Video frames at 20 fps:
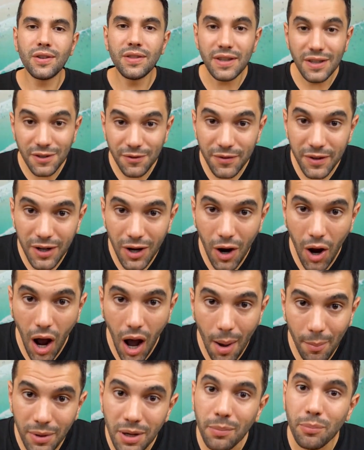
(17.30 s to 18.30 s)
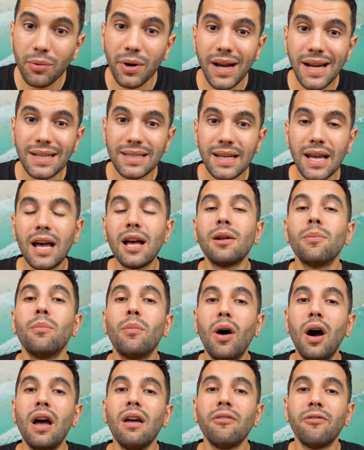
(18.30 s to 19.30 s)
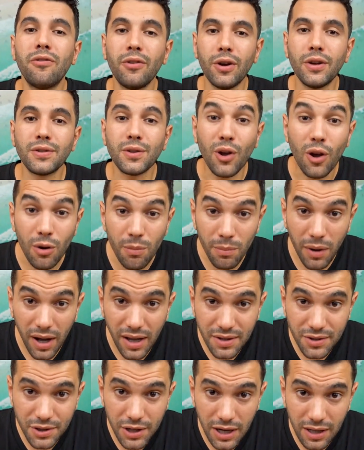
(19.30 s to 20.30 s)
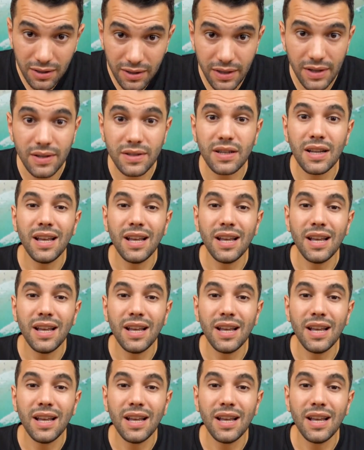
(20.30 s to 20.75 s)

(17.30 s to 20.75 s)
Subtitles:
in this video, I'm gonna break down my first home buyer's checklist.